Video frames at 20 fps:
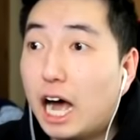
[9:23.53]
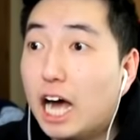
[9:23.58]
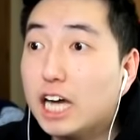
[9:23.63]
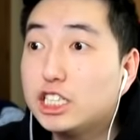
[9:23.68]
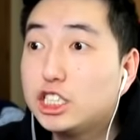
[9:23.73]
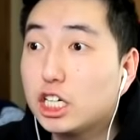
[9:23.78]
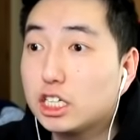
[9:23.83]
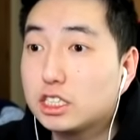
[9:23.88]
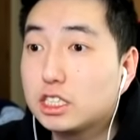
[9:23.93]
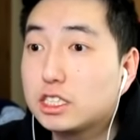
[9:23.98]
I
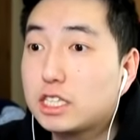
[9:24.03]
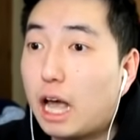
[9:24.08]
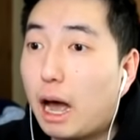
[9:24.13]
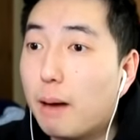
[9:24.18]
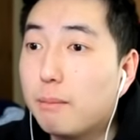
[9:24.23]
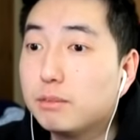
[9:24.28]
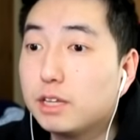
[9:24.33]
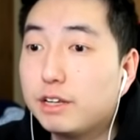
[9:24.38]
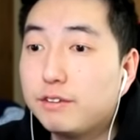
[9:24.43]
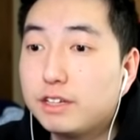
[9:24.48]
just escaped.
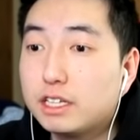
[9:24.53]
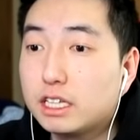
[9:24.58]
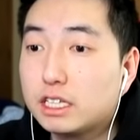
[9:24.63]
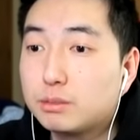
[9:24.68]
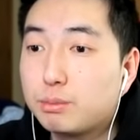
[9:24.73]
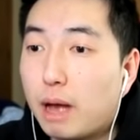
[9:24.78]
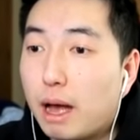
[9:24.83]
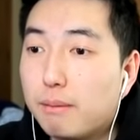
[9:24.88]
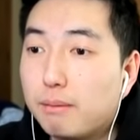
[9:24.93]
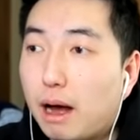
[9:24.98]
I'm leaving
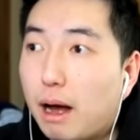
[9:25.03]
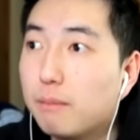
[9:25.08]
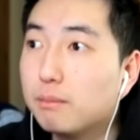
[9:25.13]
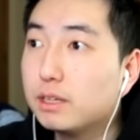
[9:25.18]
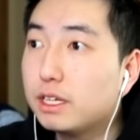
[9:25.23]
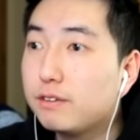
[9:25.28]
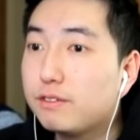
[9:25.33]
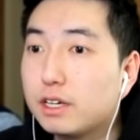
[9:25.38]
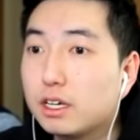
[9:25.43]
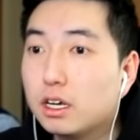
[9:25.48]
this map. I'm
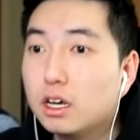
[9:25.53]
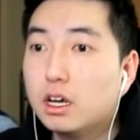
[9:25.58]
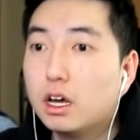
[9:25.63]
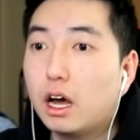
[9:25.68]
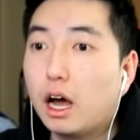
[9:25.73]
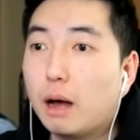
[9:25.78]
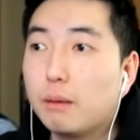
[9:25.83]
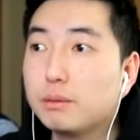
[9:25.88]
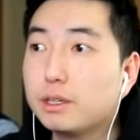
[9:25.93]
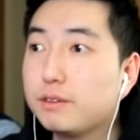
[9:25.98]
leaving. I'm